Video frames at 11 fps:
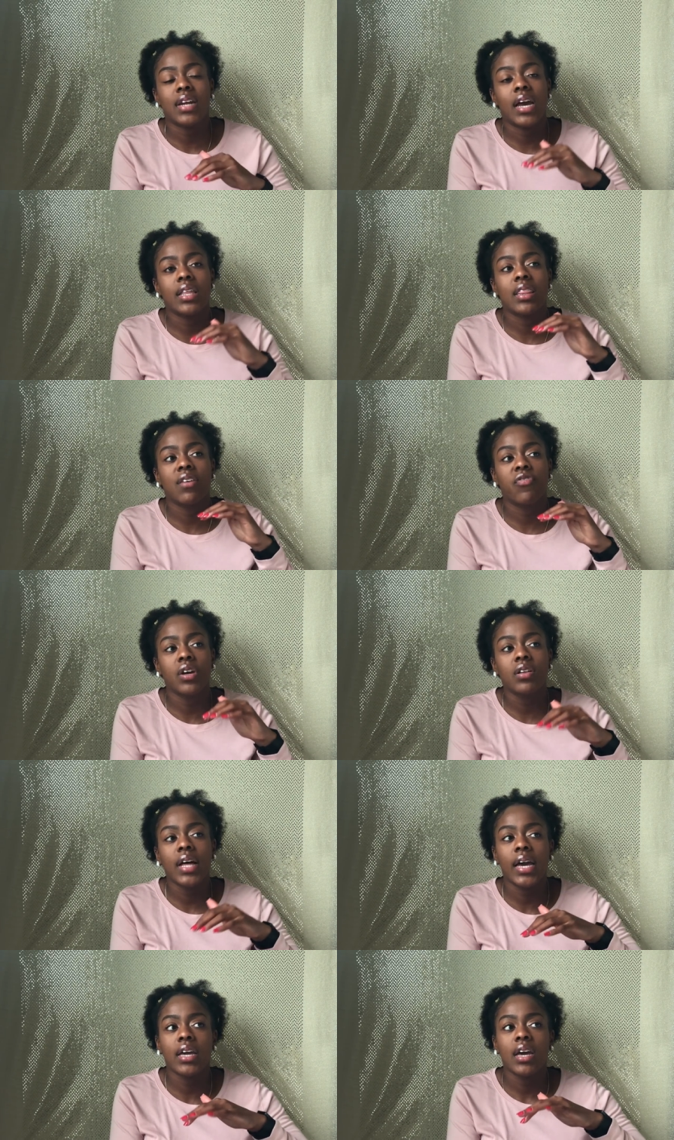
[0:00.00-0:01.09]
And I feel
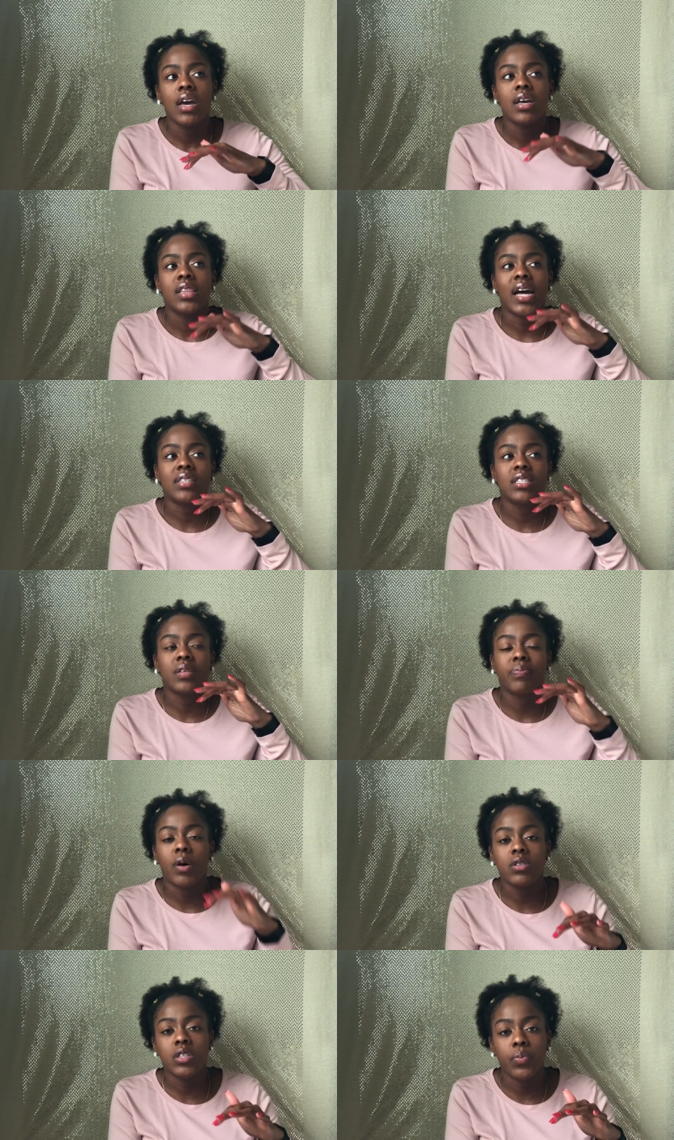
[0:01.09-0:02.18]
like that's the
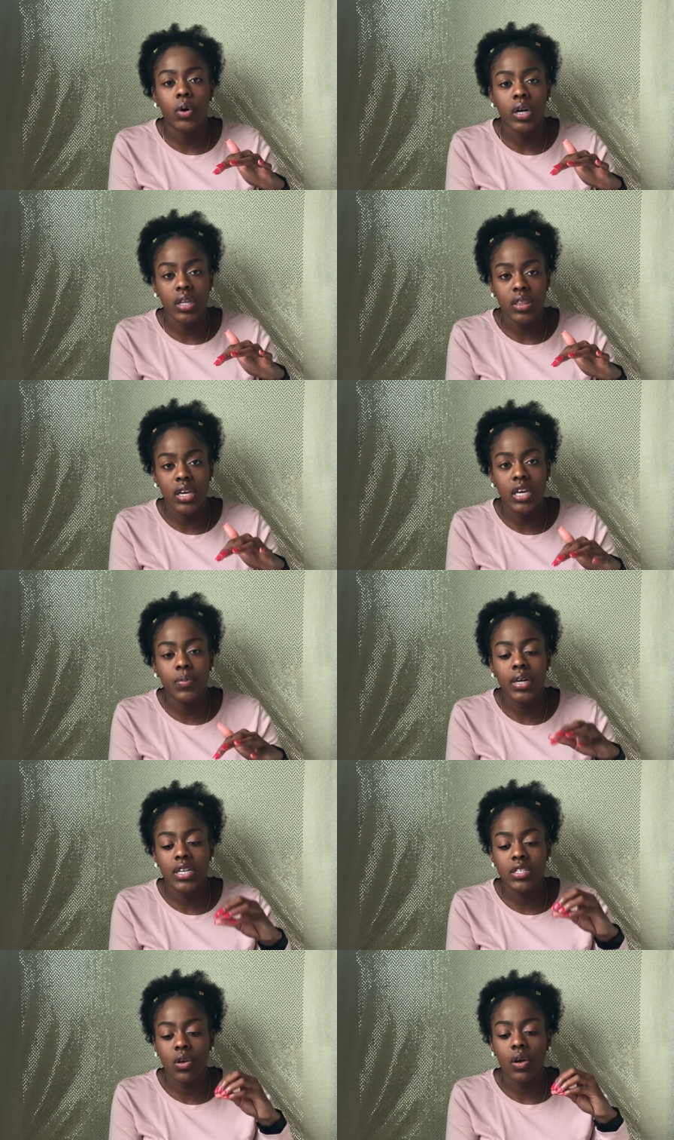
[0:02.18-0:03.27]
most important thing
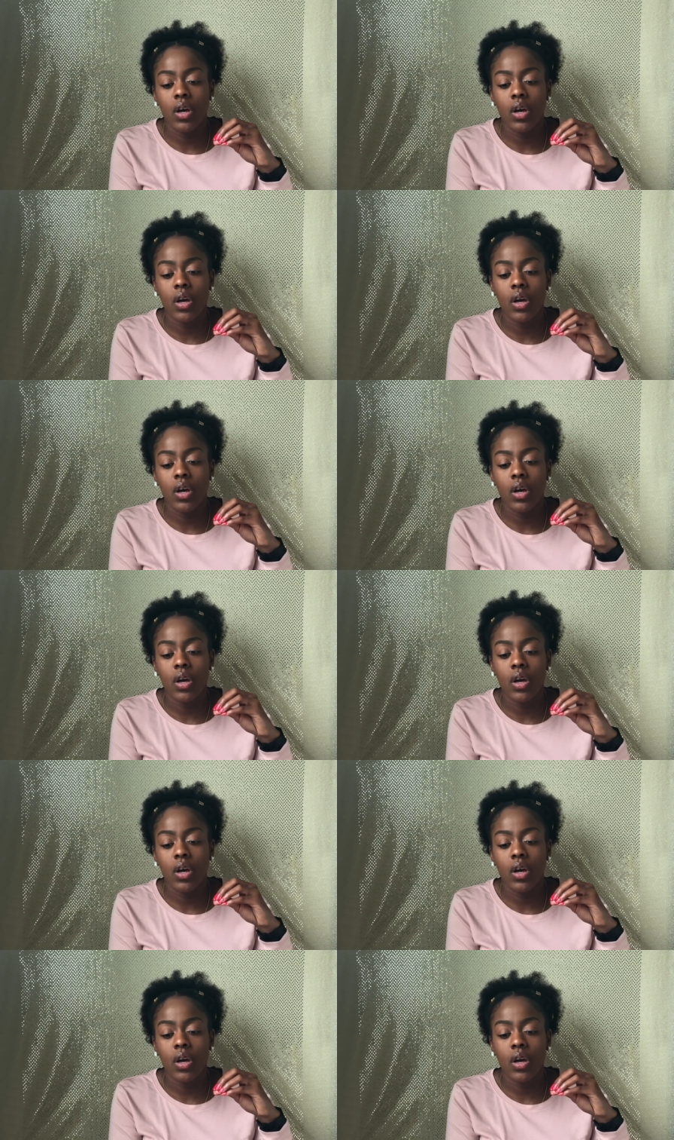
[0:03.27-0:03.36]
because